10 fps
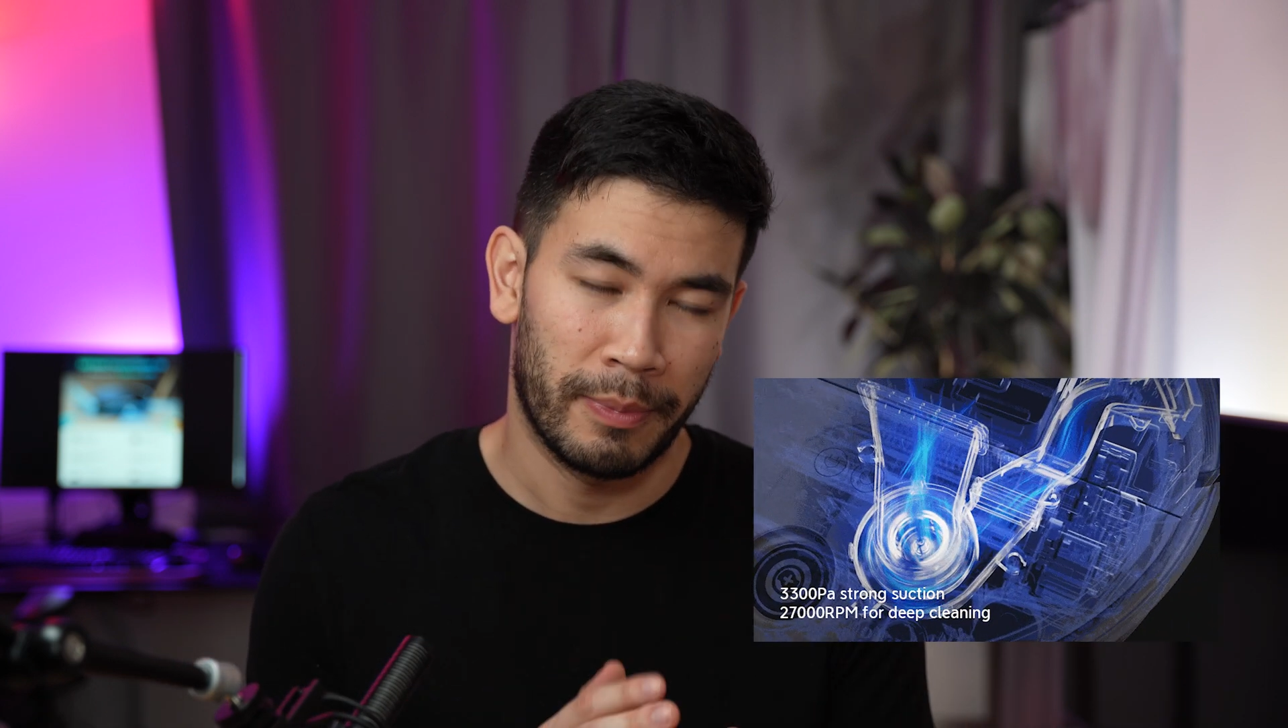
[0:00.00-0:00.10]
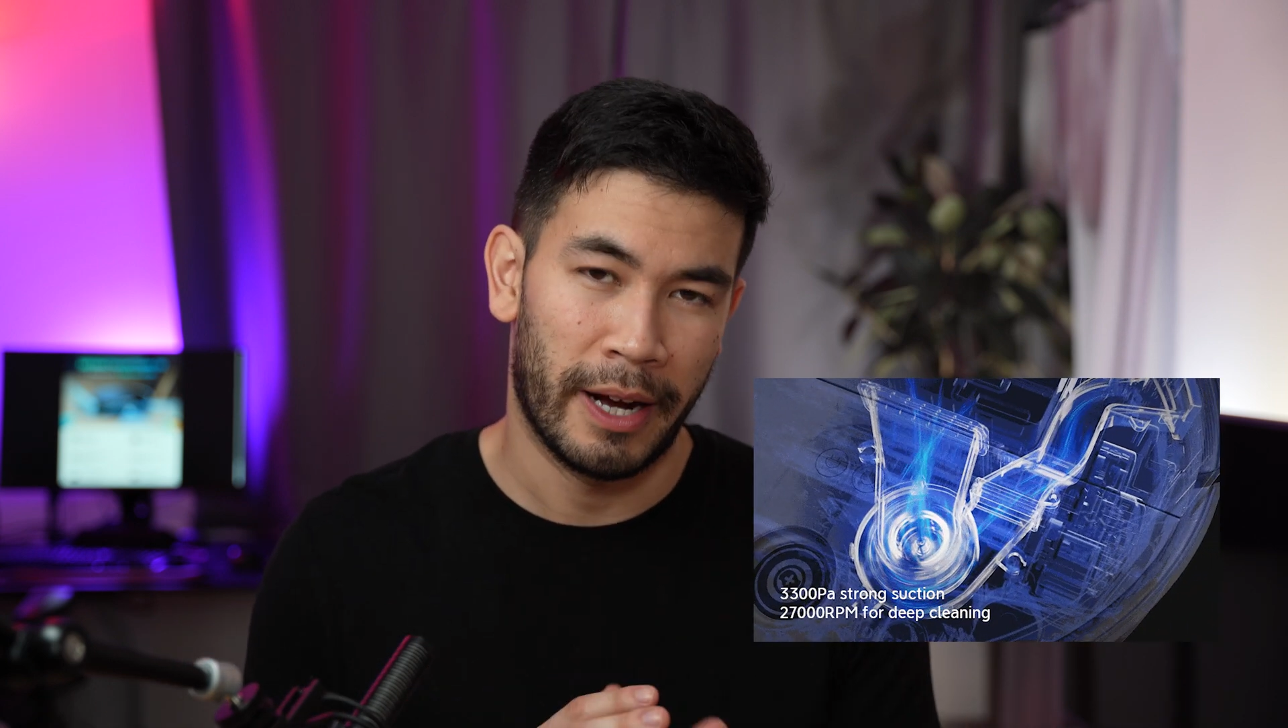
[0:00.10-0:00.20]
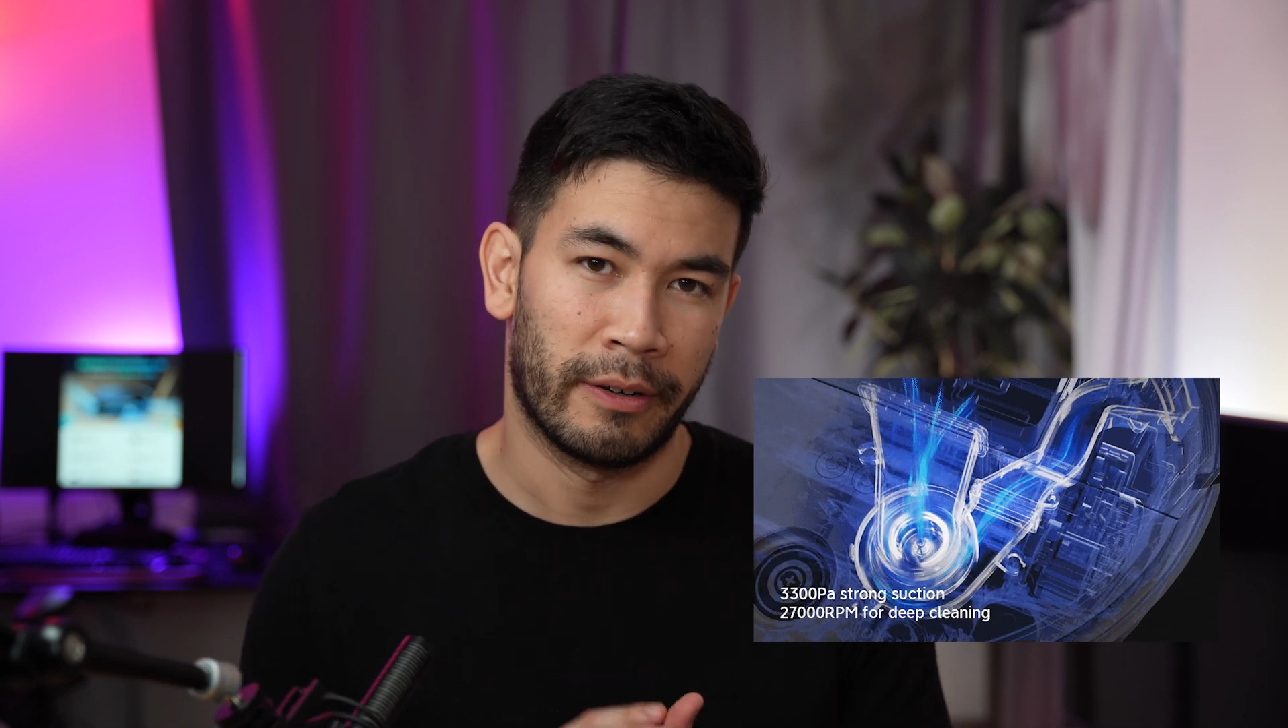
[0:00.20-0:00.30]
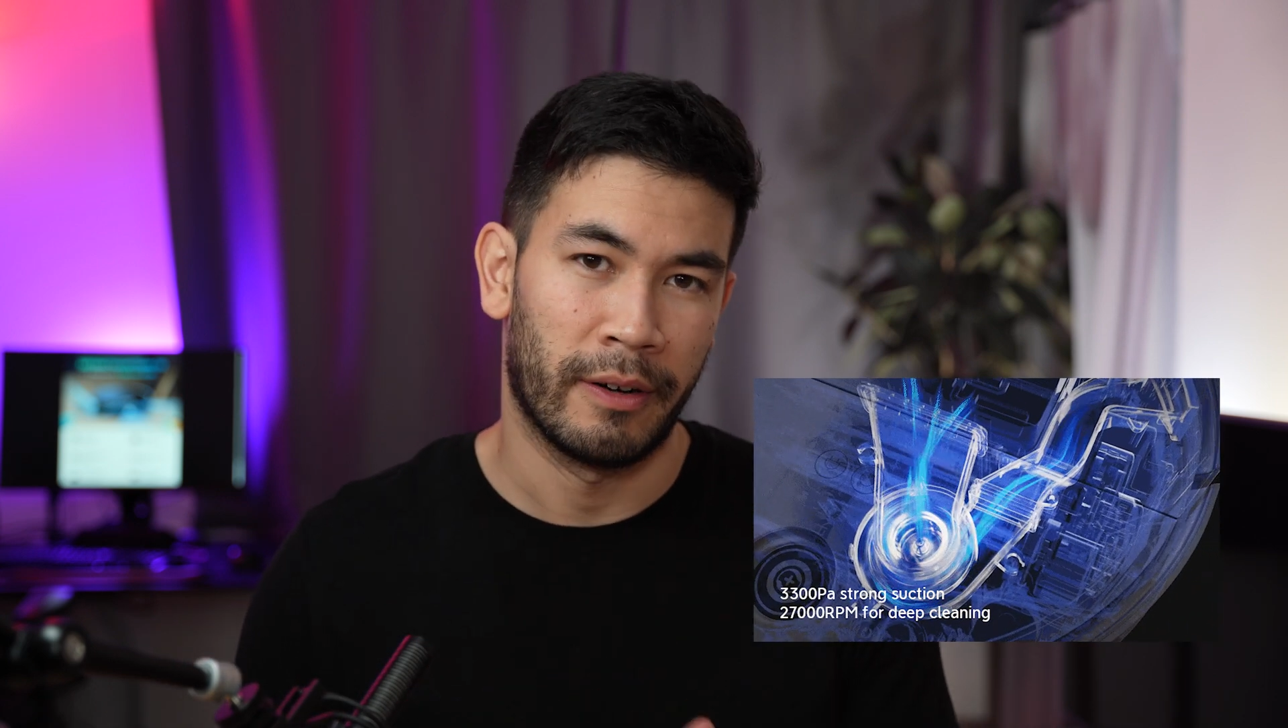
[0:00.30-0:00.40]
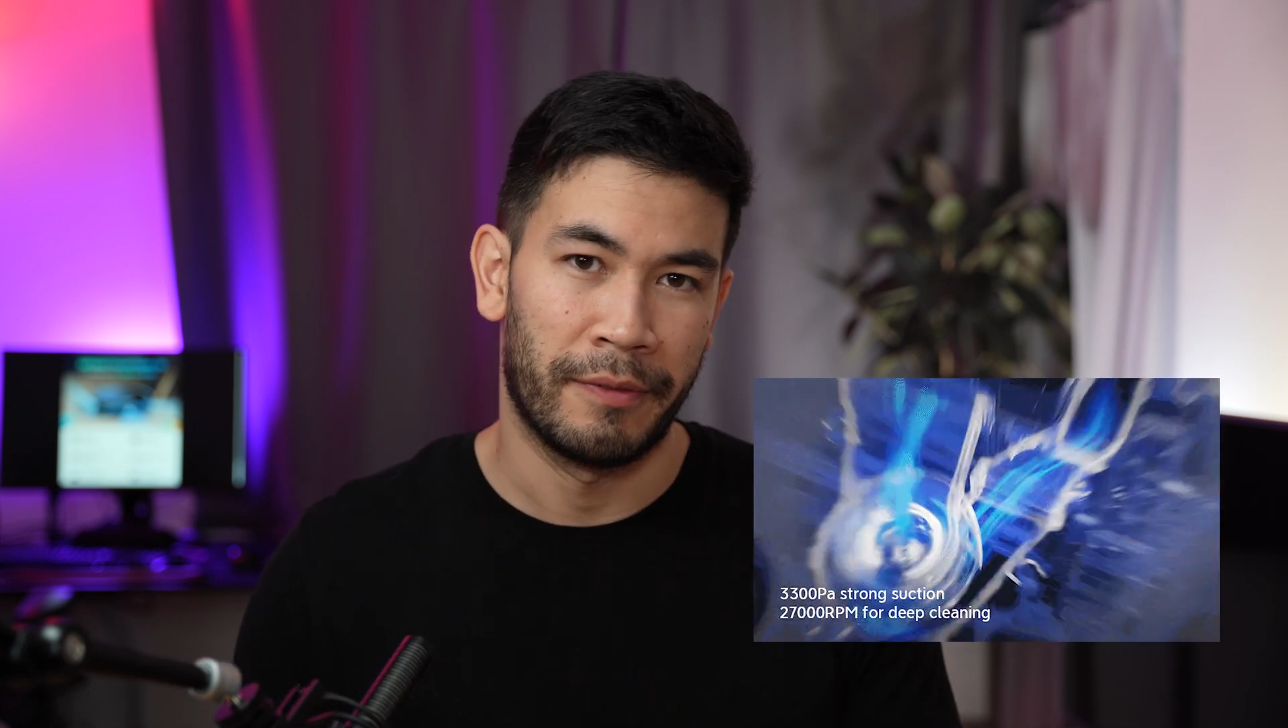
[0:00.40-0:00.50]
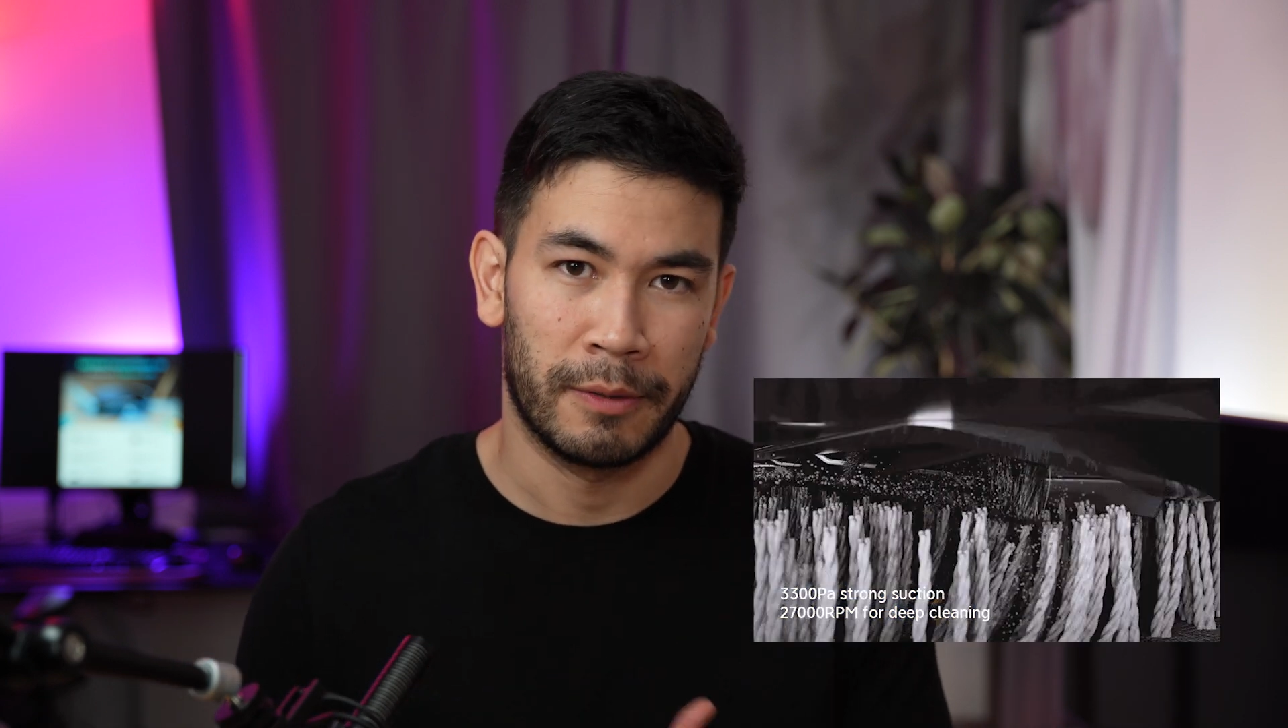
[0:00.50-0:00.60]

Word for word: power of